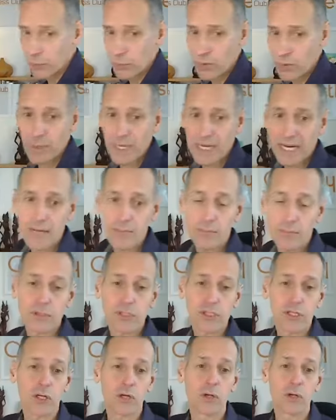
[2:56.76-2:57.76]
that we've been able
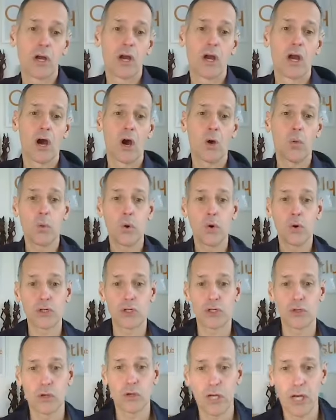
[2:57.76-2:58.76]
to award
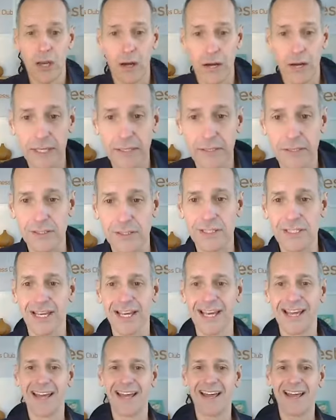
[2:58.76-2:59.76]
your
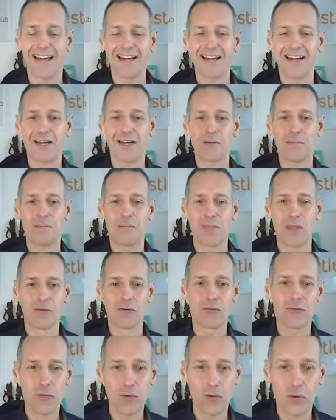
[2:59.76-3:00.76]
clients
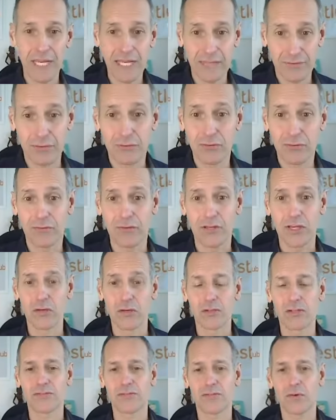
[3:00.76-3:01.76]
for leaving
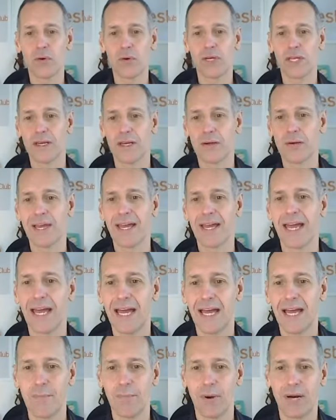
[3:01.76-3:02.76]
reviews for you
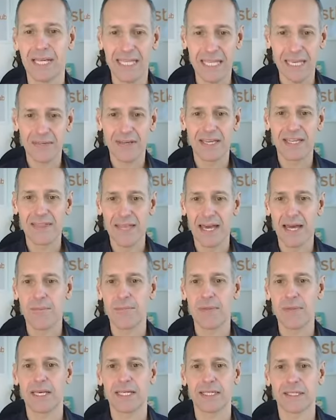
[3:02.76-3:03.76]
by giving
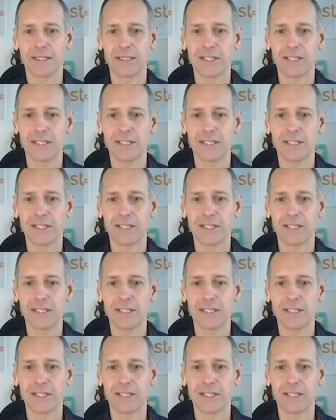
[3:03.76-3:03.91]
them a little